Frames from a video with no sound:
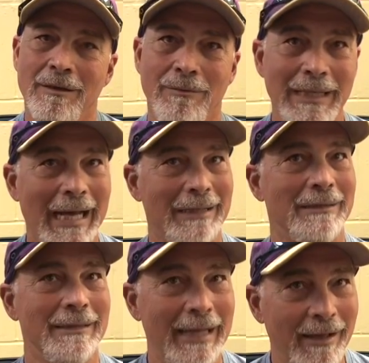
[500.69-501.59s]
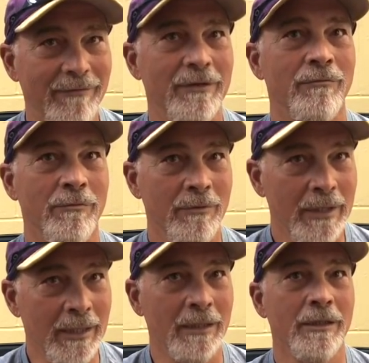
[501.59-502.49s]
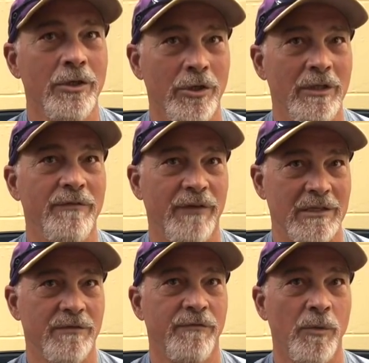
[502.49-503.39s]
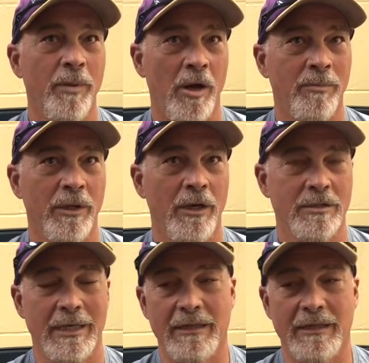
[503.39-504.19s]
We got 11 really good defensive football players,